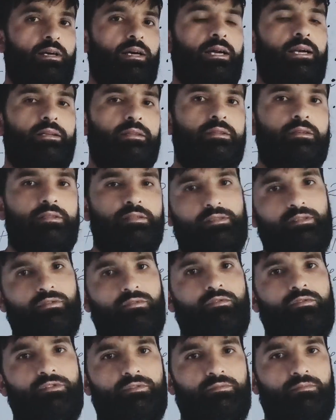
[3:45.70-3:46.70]
add these
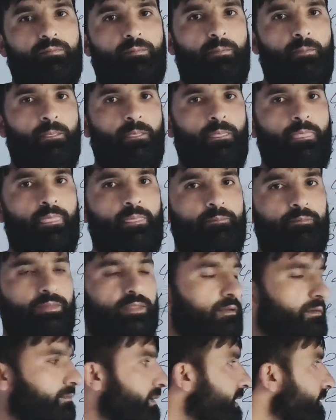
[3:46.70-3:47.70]
zeros,
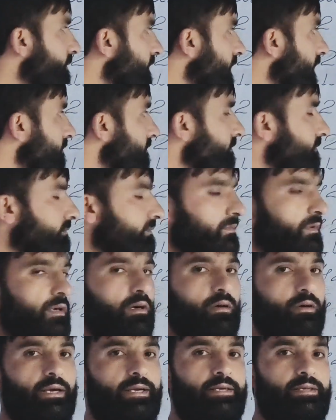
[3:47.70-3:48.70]
but from
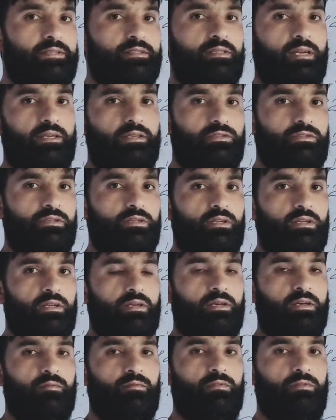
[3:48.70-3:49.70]
right side.
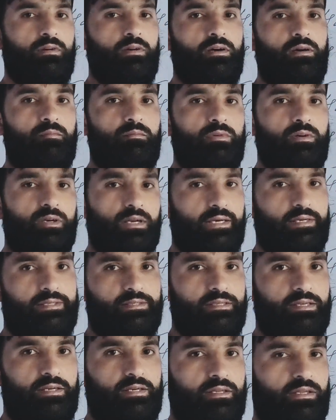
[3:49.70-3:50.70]
From right
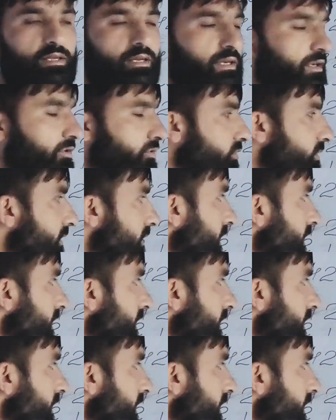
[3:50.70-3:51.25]
side, you